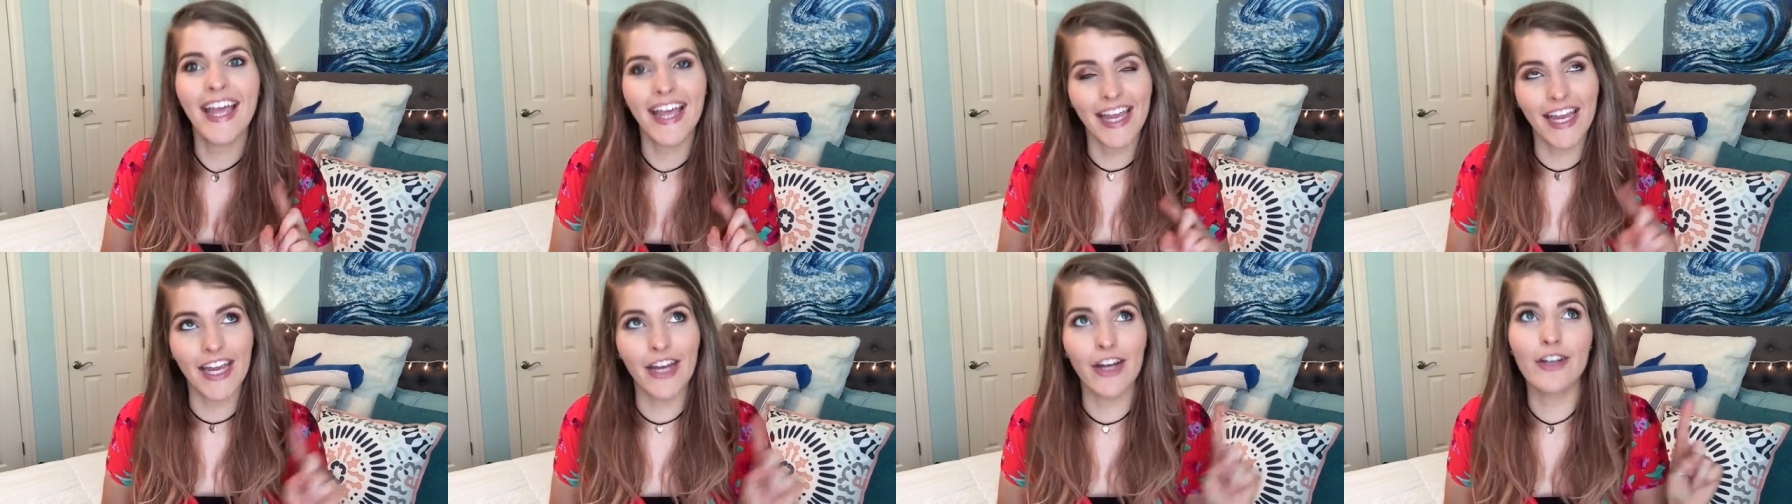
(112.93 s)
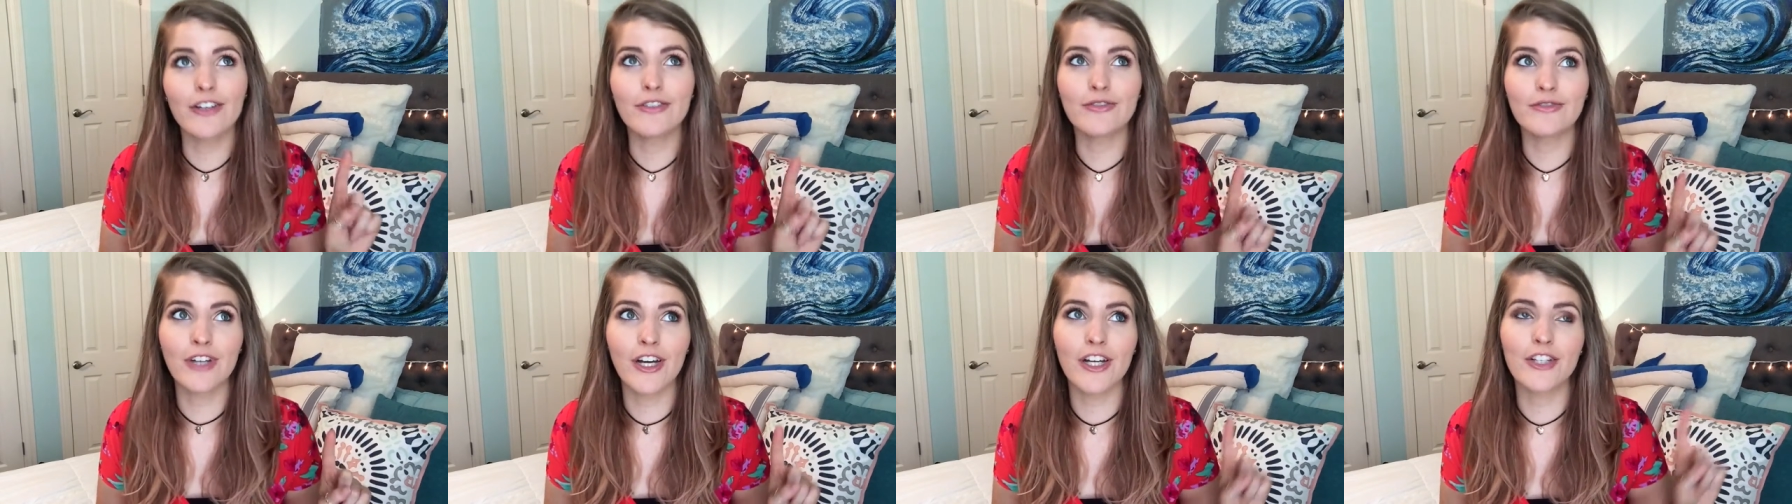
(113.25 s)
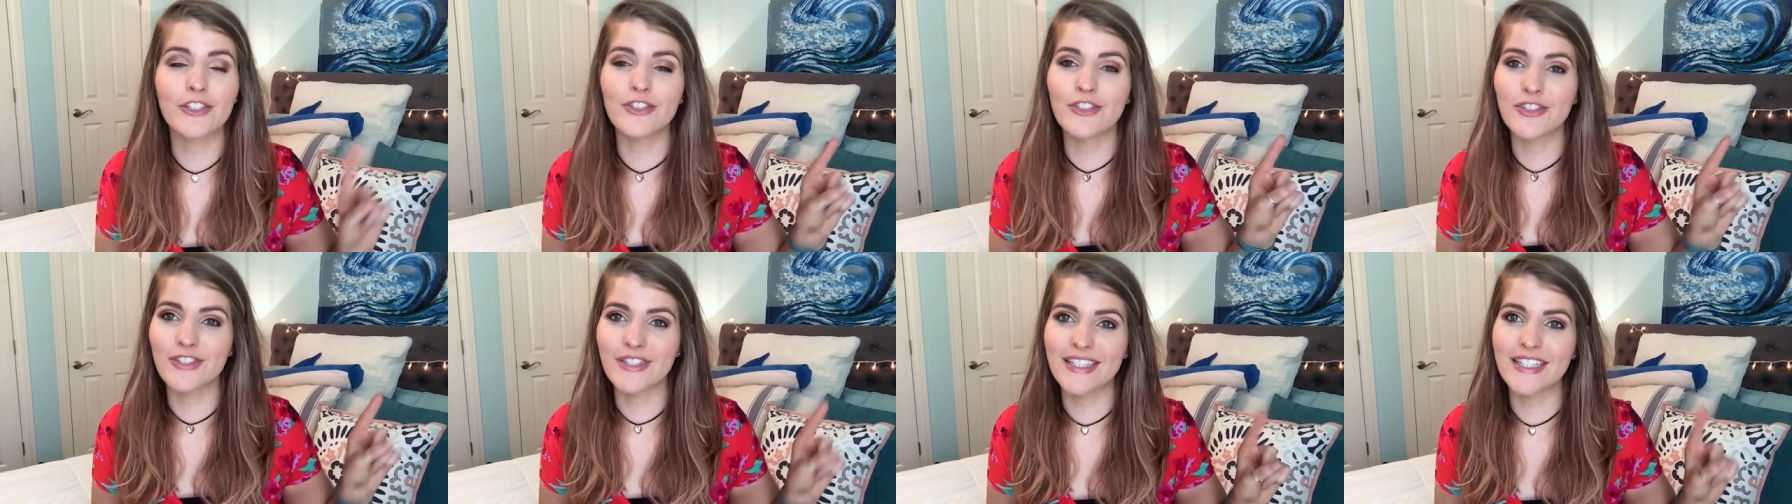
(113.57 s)
Aaron
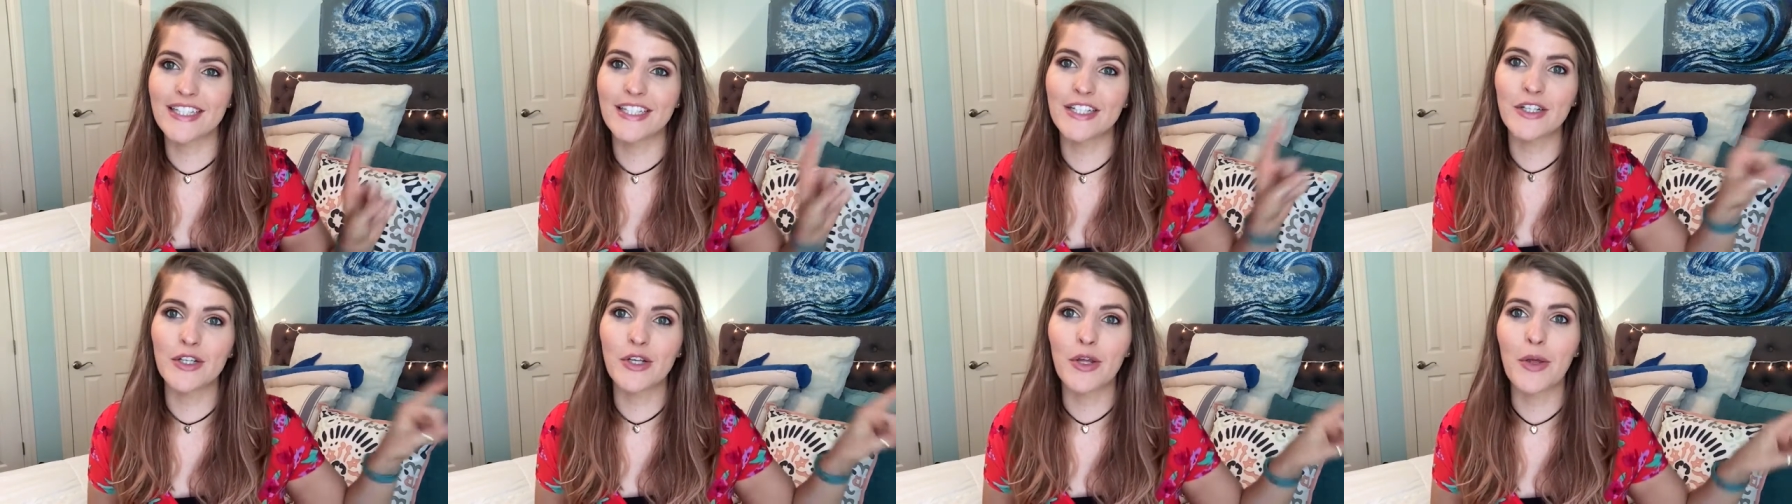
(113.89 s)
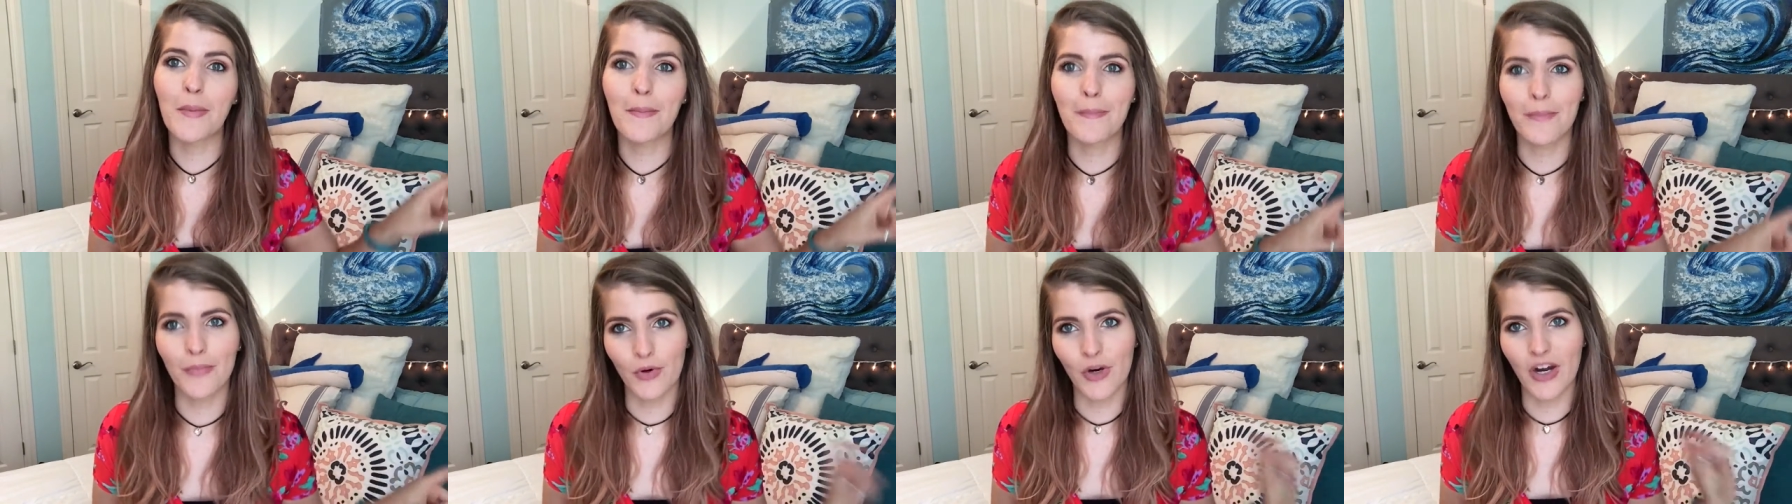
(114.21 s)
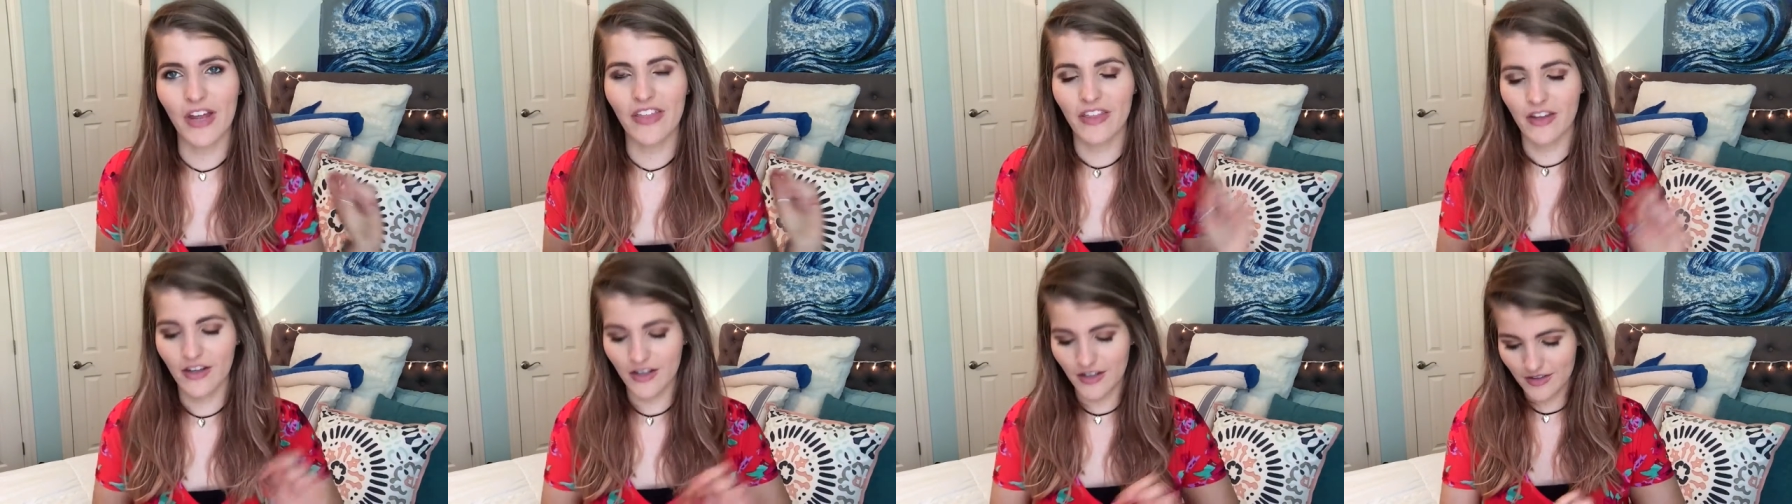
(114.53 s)
Rodgers' little
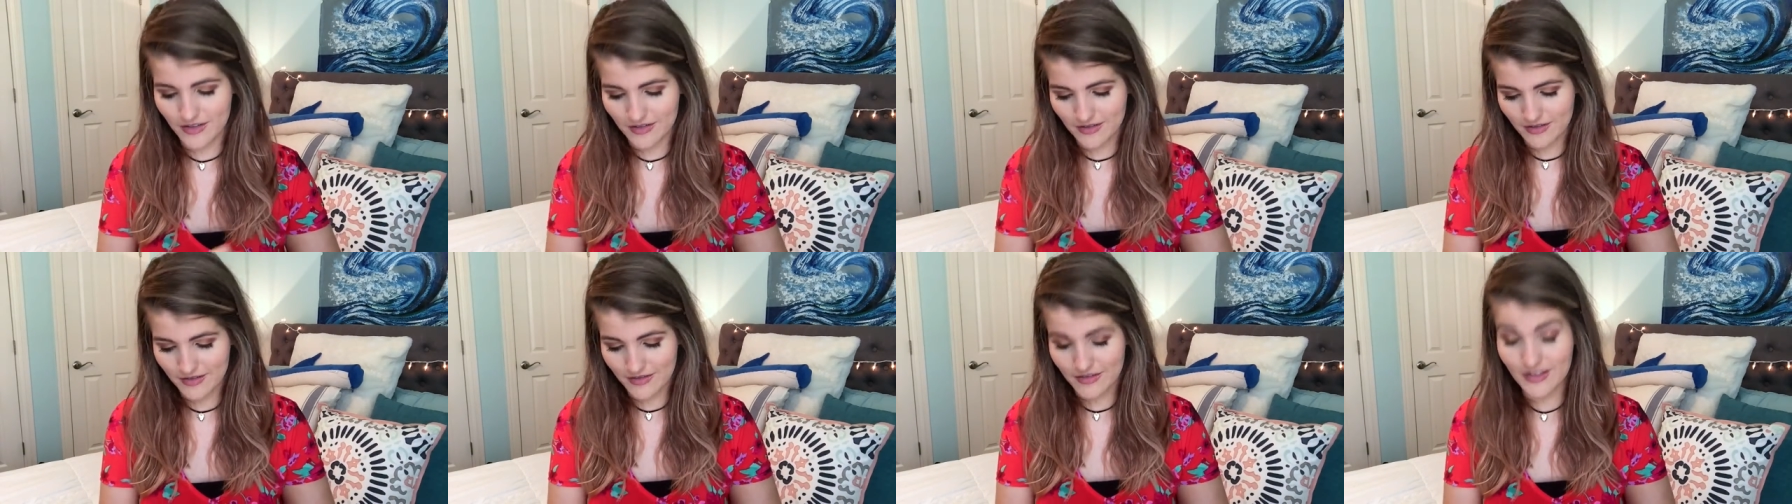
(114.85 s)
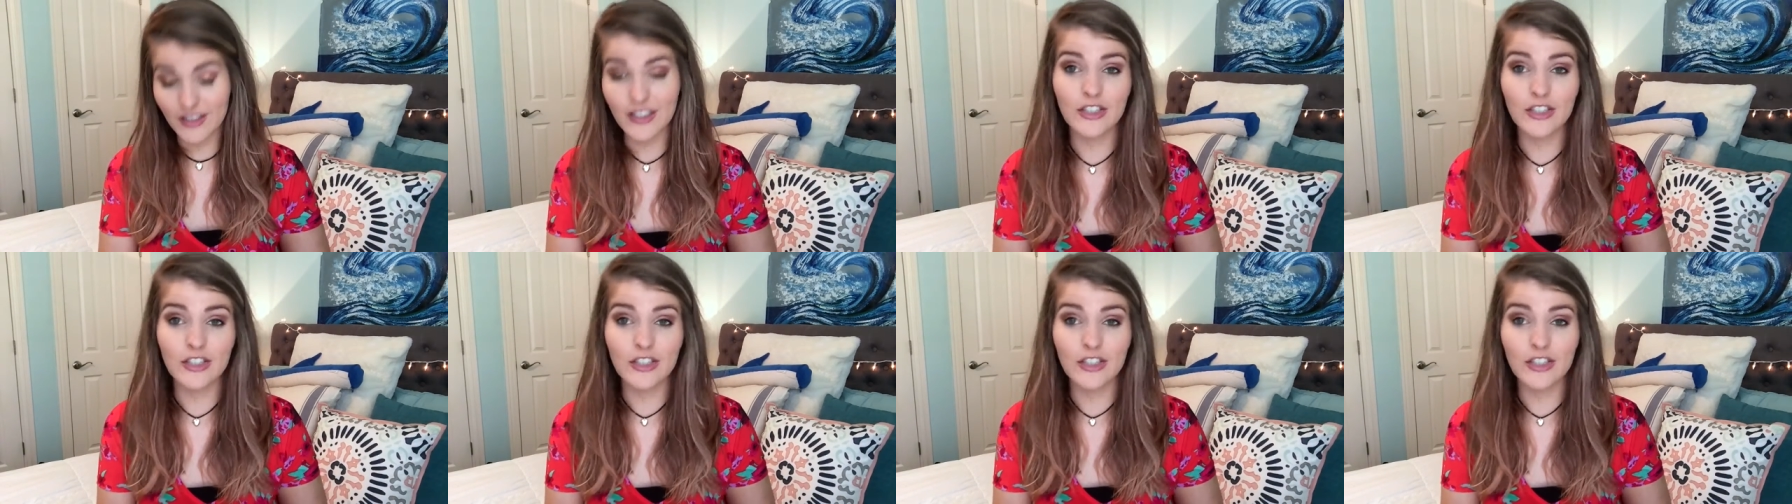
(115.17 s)
brother.